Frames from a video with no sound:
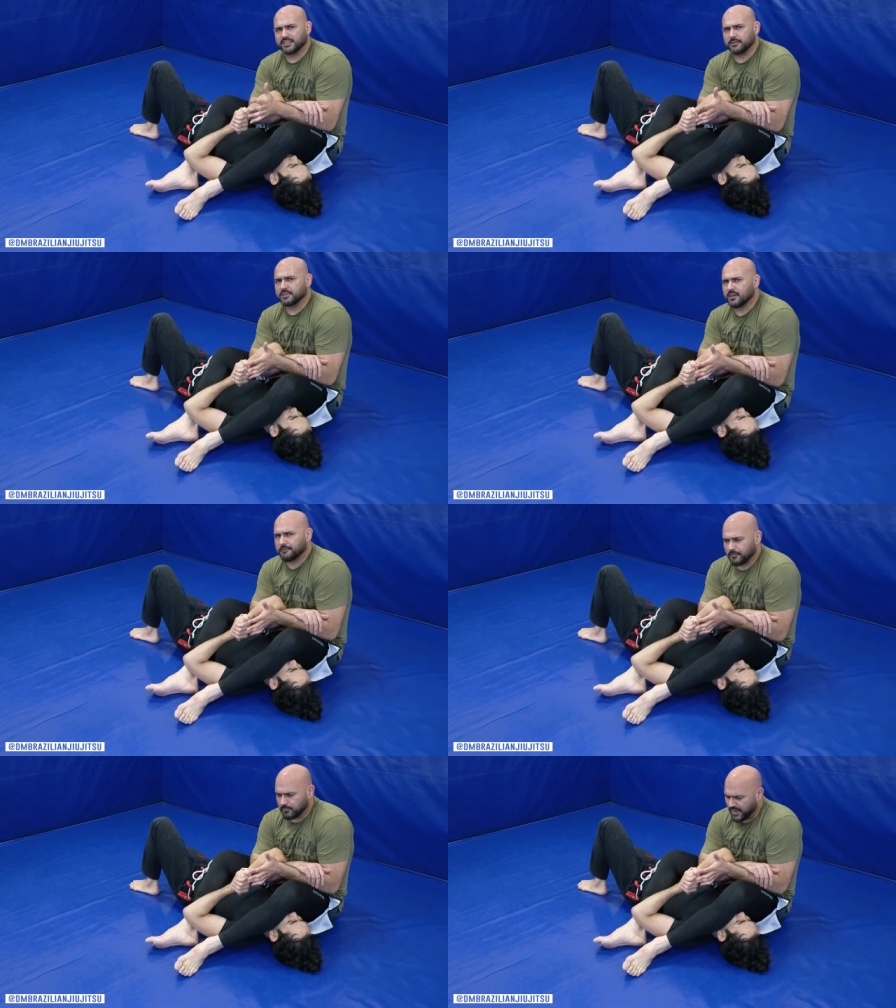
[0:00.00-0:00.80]
It can be
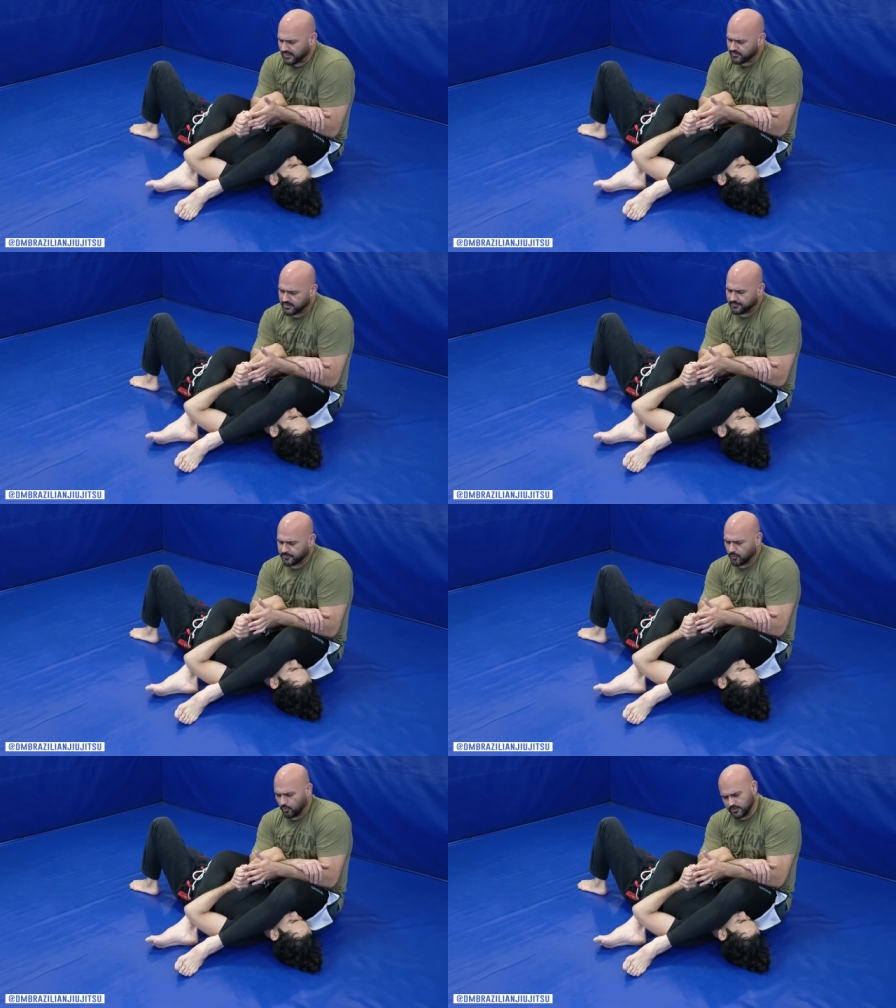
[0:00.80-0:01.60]
done from many of the
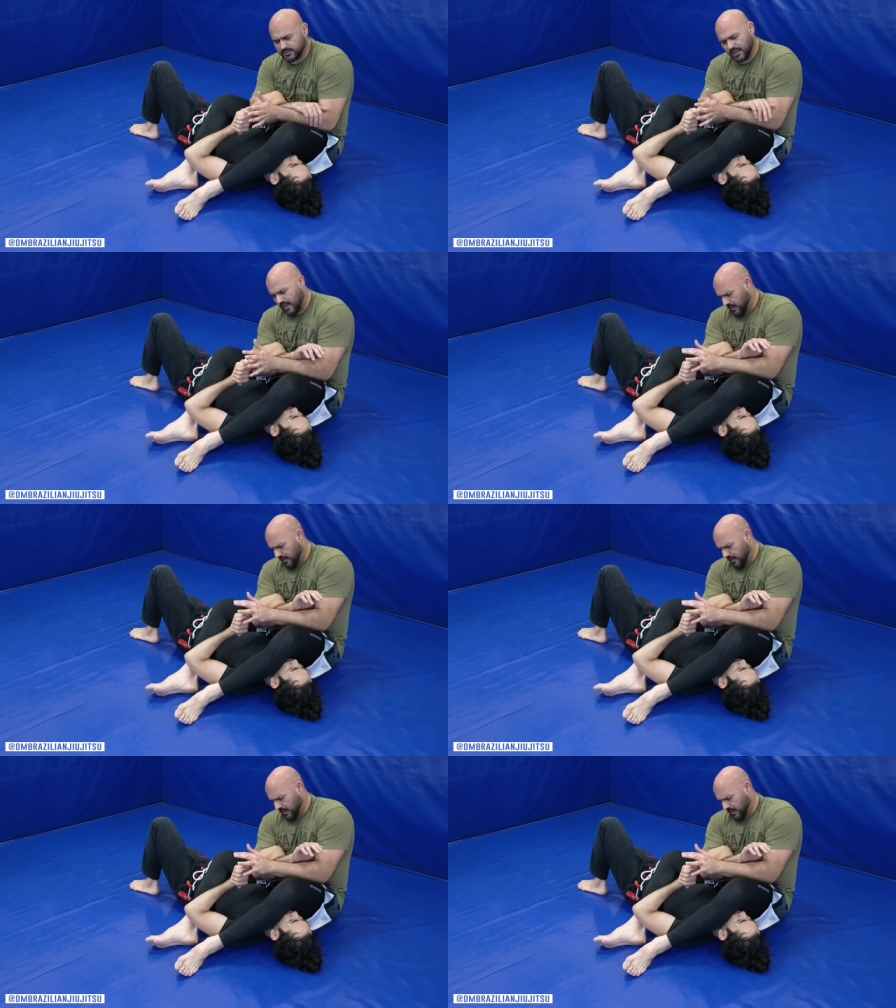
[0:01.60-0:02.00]
different holds.